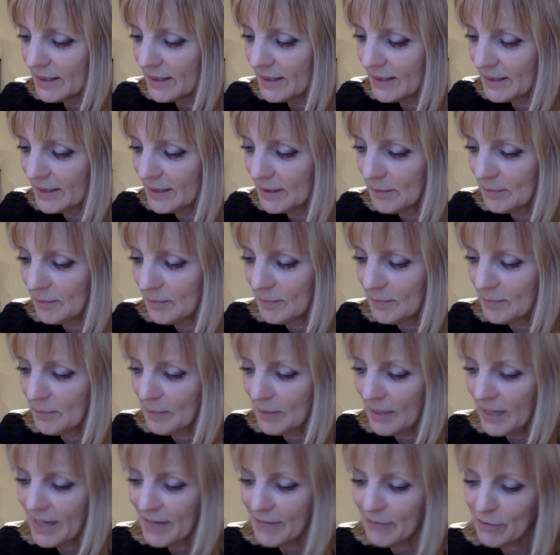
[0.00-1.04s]
Um,
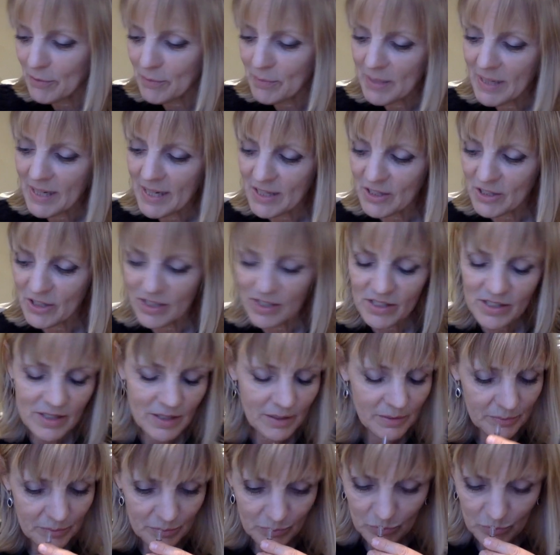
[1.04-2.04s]
but I, for me, it's just,